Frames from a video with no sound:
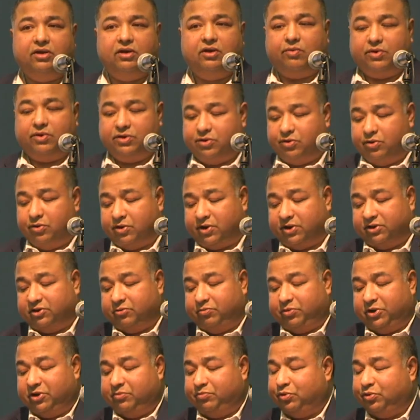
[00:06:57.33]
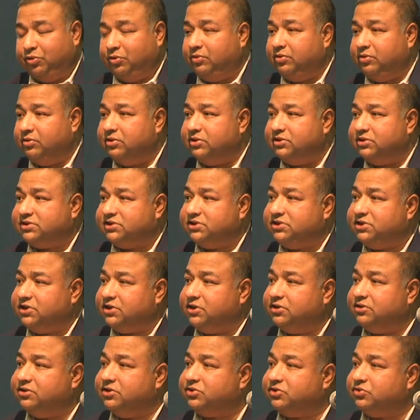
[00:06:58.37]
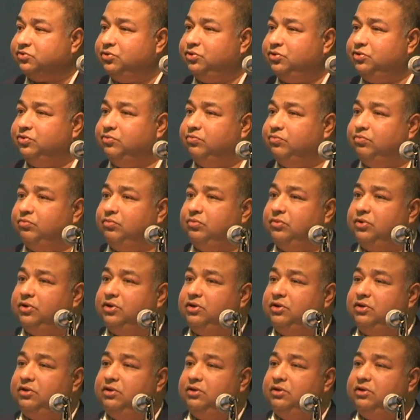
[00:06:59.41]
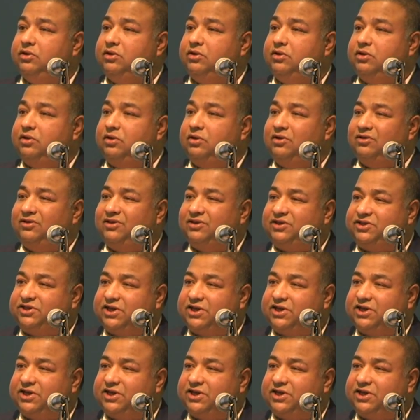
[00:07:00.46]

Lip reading: when you look at the people sitting in this room, the